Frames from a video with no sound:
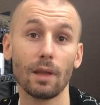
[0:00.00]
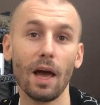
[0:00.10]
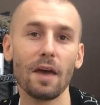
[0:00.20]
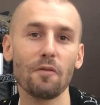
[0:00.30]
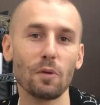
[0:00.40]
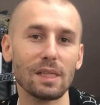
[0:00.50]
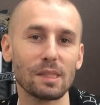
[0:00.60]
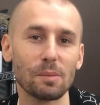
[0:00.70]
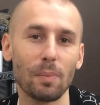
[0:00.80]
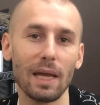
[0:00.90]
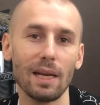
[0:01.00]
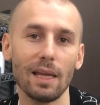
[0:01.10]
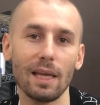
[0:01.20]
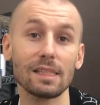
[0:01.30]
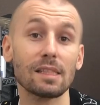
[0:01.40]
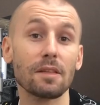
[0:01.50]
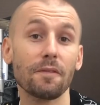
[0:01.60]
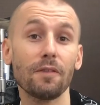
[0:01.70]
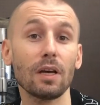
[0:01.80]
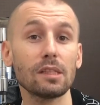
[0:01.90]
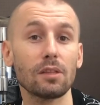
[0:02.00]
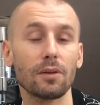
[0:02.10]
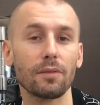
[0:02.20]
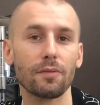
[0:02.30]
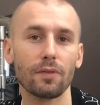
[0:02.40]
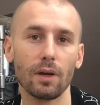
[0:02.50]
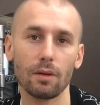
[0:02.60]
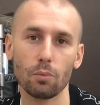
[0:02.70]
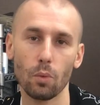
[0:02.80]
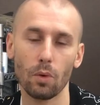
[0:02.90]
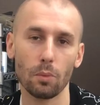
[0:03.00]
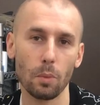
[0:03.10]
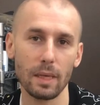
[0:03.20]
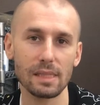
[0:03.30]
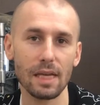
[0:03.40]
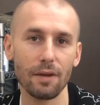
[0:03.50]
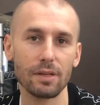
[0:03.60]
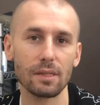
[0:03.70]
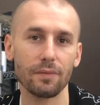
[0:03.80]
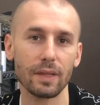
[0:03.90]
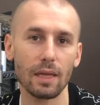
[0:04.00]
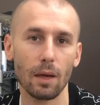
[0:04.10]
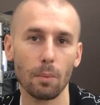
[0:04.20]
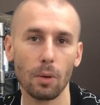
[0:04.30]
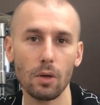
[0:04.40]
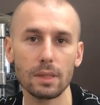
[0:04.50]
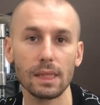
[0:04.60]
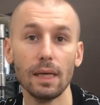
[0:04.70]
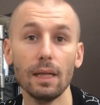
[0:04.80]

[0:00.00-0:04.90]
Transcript: Hi everyone, this is Ben here. This is the first of what will be a series of video blogs.